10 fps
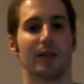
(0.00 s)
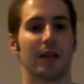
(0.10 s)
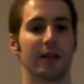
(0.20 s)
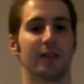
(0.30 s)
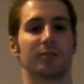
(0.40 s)

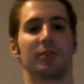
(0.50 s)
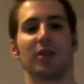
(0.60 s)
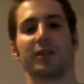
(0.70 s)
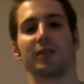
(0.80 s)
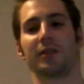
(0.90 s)
an
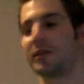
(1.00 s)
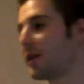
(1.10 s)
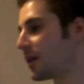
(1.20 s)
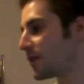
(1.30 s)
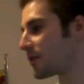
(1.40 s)

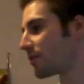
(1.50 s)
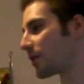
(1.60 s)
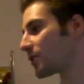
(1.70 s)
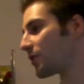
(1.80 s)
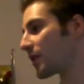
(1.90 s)

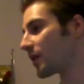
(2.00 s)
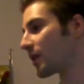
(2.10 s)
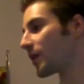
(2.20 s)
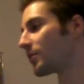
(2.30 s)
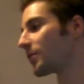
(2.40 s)
expression that
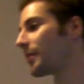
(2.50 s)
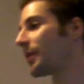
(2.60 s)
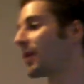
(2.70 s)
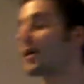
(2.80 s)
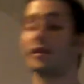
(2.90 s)
came to my
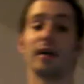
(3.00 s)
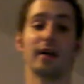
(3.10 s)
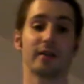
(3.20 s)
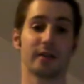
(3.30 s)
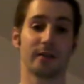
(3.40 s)
mind.
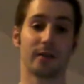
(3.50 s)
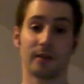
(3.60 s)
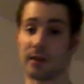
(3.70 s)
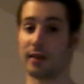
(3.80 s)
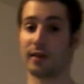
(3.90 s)
So
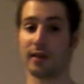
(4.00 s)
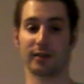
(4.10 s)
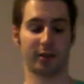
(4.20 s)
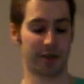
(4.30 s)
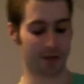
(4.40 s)

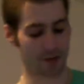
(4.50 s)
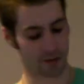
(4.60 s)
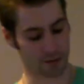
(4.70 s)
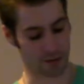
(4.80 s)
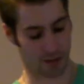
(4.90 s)
let's
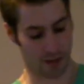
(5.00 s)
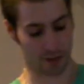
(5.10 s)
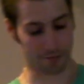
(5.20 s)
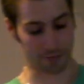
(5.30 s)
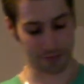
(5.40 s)
just start
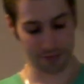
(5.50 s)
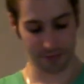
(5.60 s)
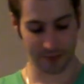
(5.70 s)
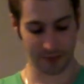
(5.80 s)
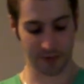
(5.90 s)
up
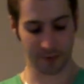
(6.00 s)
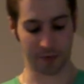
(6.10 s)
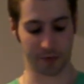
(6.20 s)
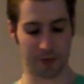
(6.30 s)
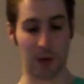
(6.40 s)

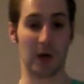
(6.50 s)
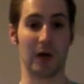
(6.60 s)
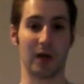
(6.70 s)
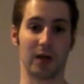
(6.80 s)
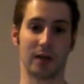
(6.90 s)

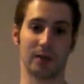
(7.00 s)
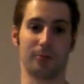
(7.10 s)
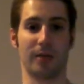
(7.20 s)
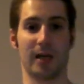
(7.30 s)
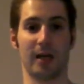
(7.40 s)
before
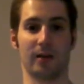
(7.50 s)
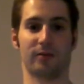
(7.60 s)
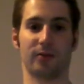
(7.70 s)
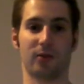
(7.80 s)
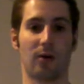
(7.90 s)
we have
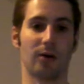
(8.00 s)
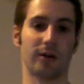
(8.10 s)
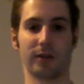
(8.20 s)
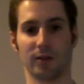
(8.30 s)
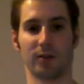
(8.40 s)

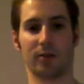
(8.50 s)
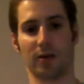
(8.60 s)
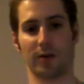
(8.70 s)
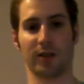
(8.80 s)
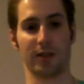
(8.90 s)
talking
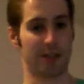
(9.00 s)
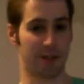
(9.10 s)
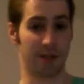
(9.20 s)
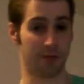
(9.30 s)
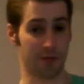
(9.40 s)
and
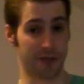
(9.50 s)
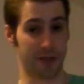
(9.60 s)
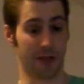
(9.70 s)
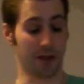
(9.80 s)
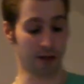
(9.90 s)
no reading.